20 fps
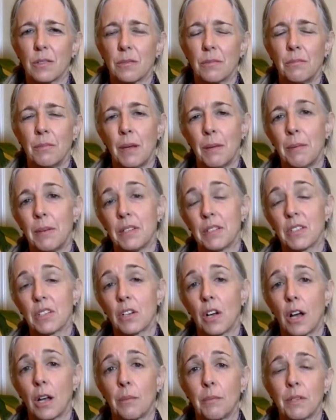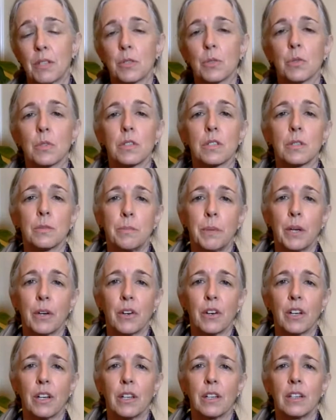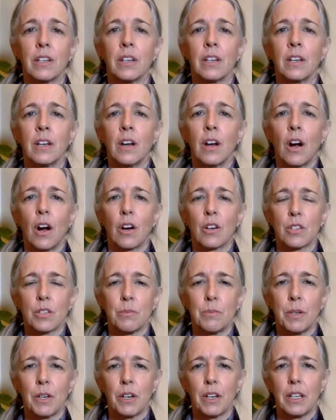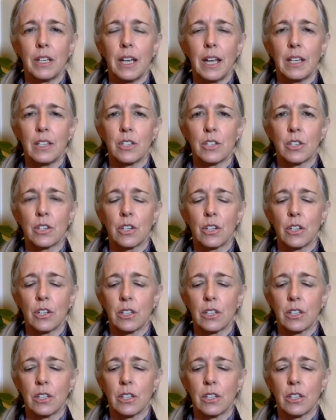maybe synonymous with spirit, our spirit nature.